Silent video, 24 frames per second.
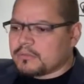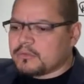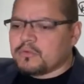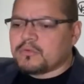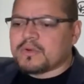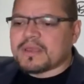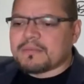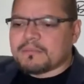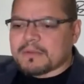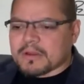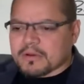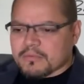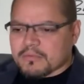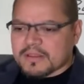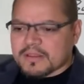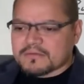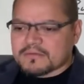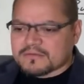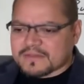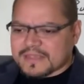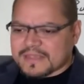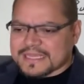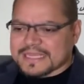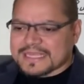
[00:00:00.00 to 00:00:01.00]

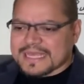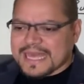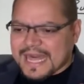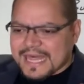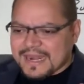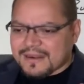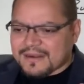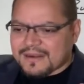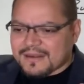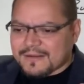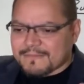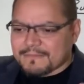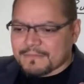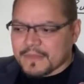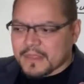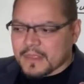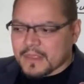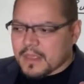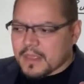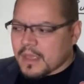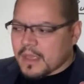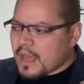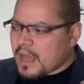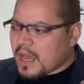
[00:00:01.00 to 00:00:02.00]
immigrants in Canada.
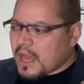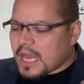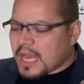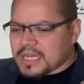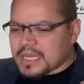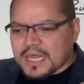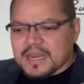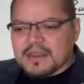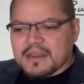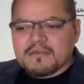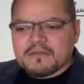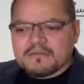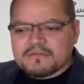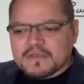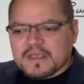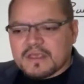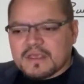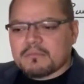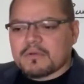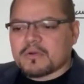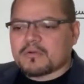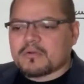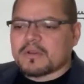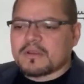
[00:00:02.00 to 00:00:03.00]
A lot of these
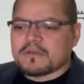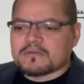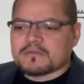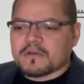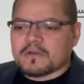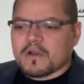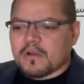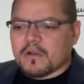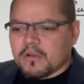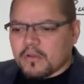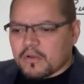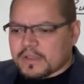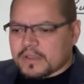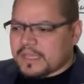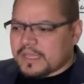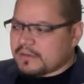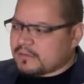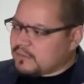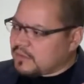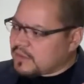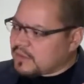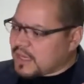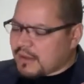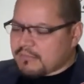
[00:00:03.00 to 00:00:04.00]
immigrants are looking
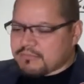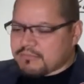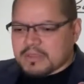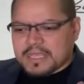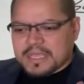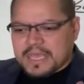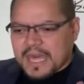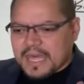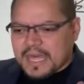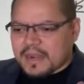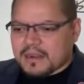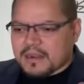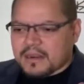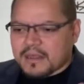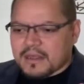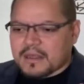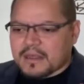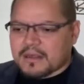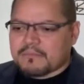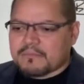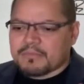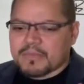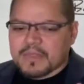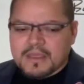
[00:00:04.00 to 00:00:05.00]
to come to
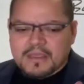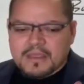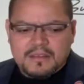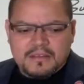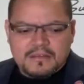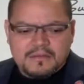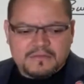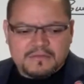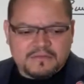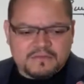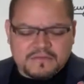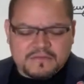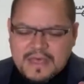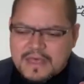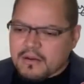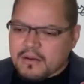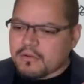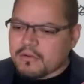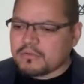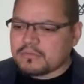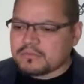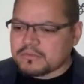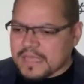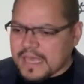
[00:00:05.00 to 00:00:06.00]
Canada,
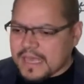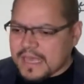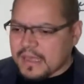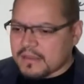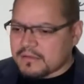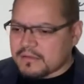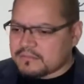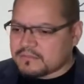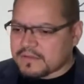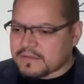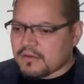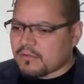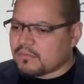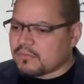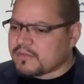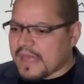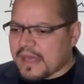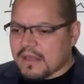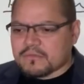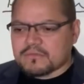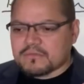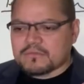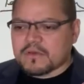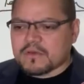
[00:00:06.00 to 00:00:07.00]
settle
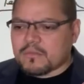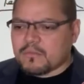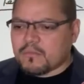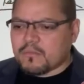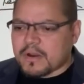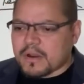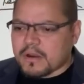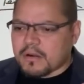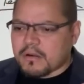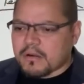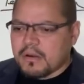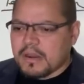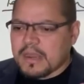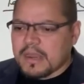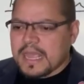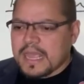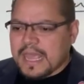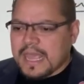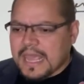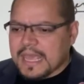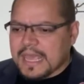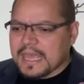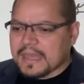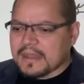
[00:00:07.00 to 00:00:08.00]
down somewhere,
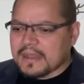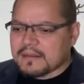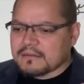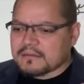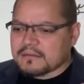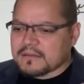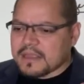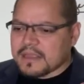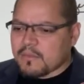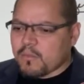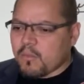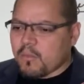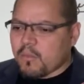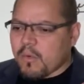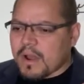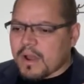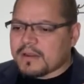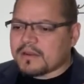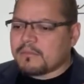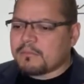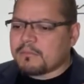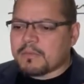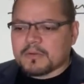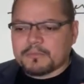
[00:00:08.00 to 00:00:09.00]
and they
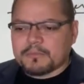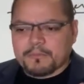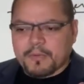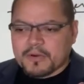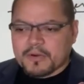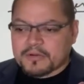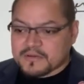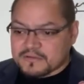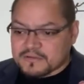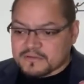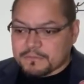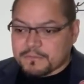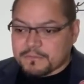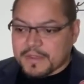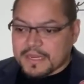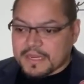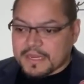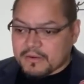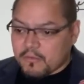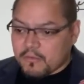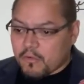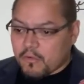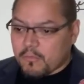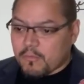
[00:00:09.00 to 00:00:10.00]
want to participate
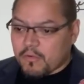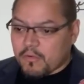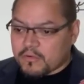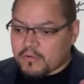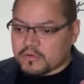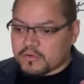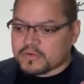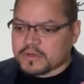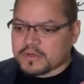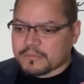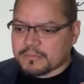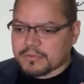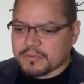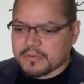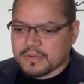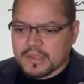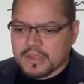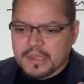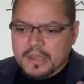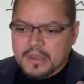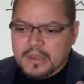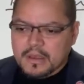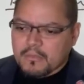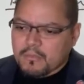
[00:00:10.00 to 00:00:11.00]
in home ownership.
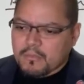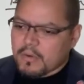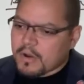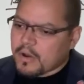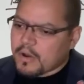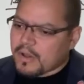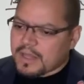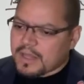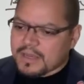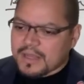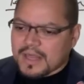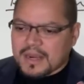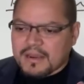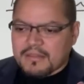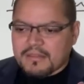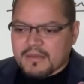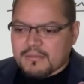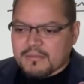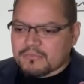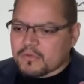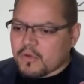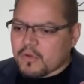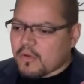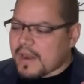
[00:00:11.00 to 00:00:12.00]
Well, a lot of
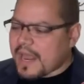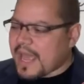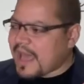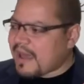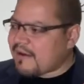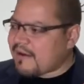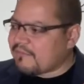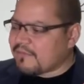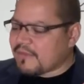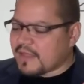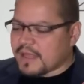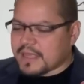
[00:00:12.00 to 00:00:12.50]
them don't have